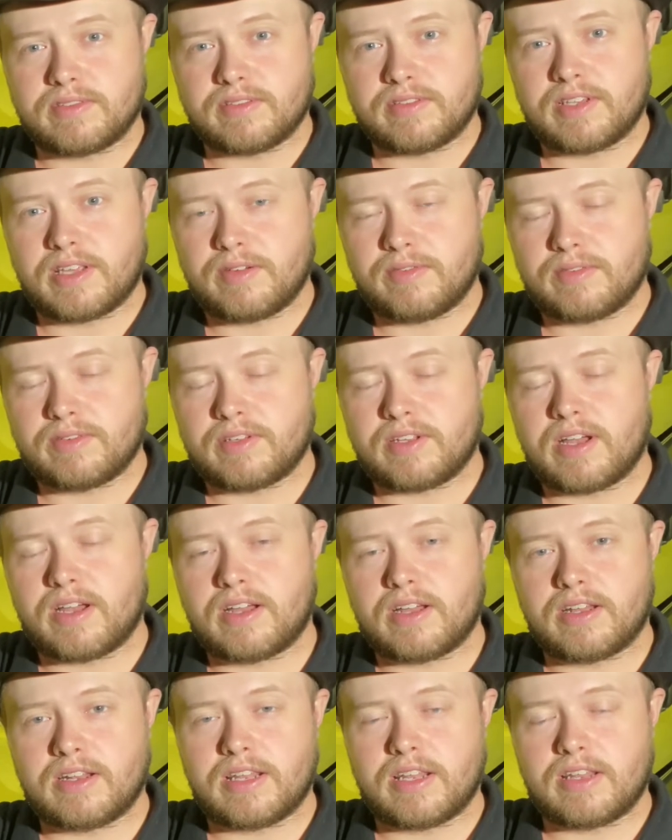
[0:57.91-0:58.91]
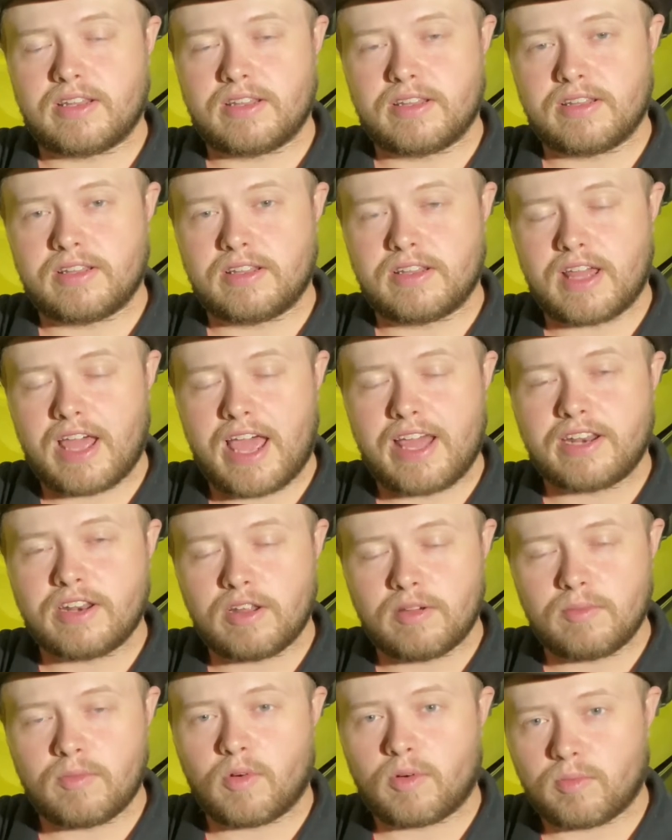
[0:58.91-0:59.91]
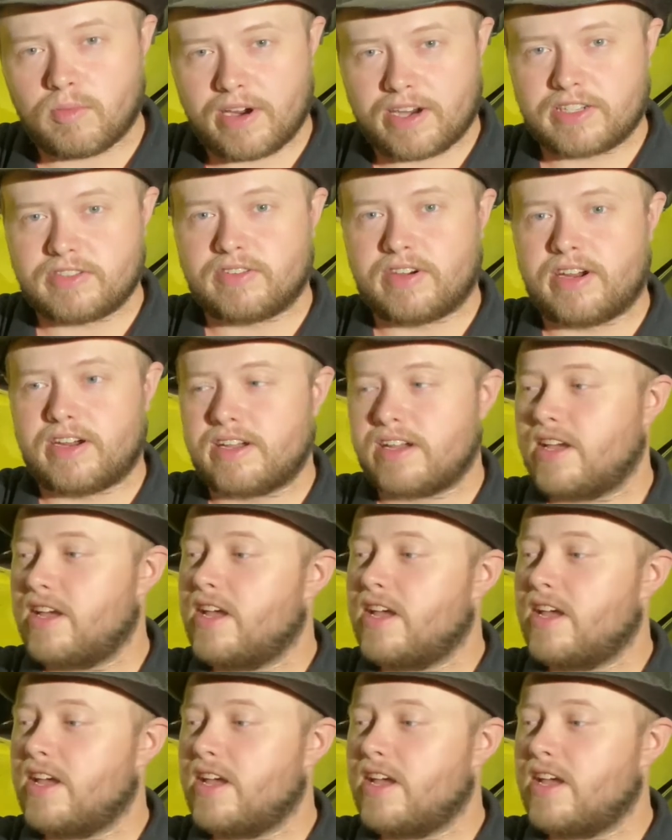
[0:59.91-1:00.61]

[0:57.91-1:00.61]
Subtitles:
It had no more brake drag.